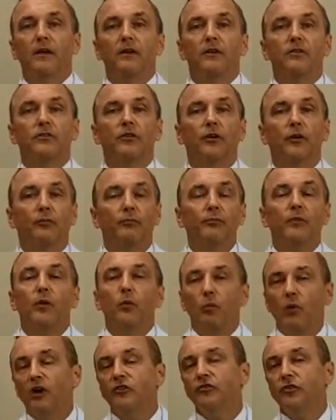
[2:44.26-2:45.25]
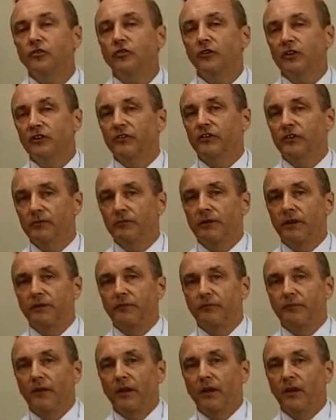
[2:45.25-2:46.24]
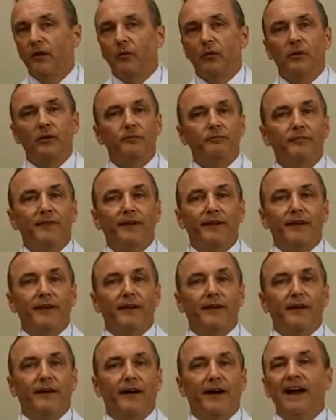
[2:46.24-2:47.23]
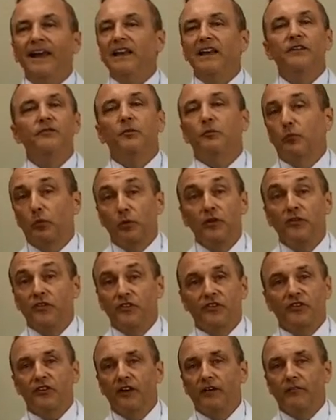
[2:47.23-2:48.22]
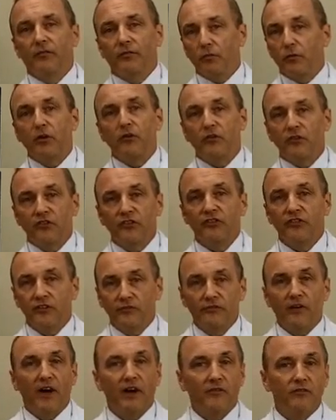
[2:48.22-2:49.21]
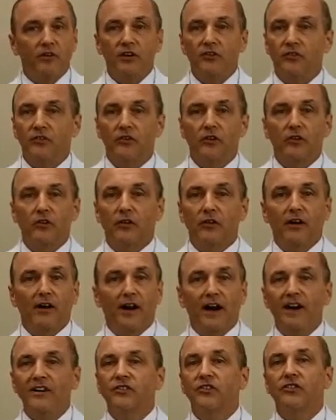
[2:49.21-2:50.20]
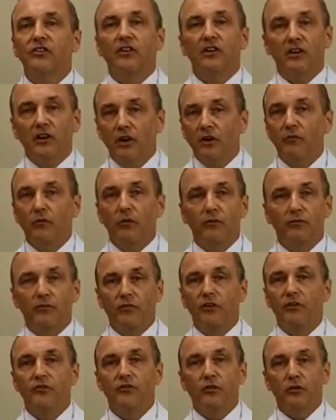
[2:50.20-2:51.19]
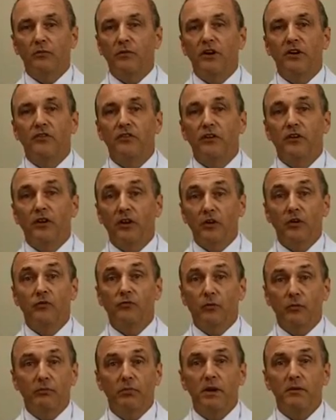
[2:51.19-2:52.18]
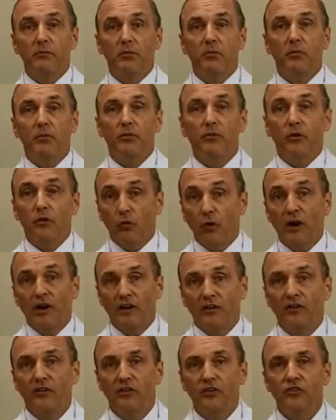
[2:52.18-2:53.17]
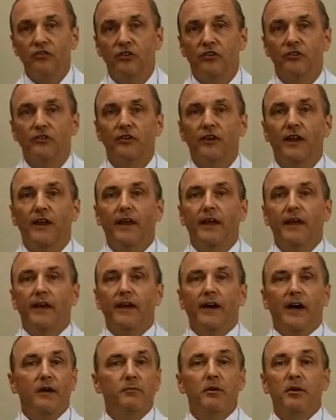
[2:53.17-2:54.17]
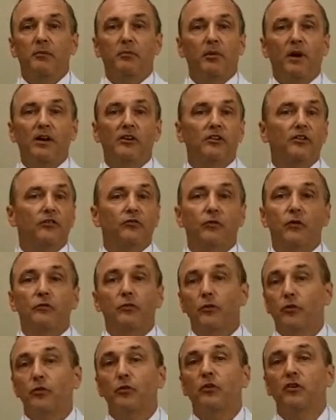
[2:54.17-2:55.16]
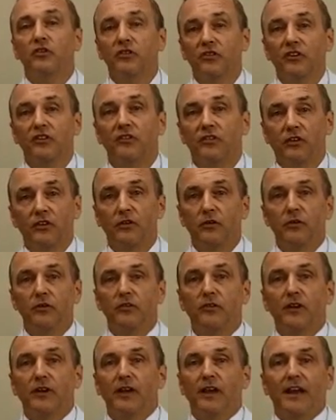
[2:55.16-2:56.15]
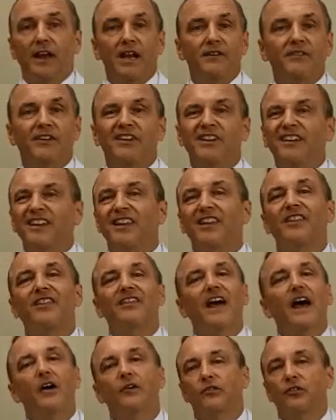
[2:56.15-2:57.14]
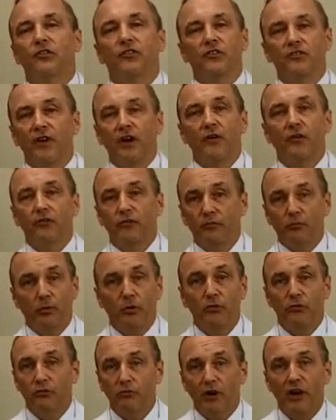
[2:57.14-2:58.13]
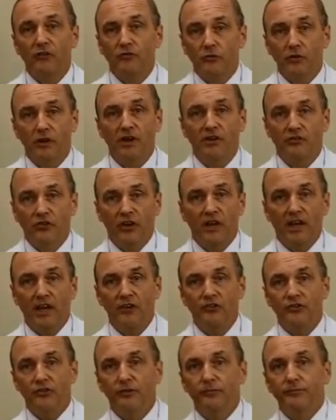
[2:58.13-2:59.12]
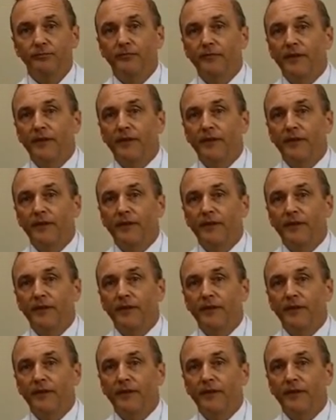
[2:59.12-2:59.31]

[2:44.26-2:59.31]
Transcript: So why should you listen to me? Well, I live and breathe this stuff 365 days a year. I just love what functional medicine can do for people with chronic conditions. I've been in practice for over 36 years, and I've attended thousands of hours of postgraduate education.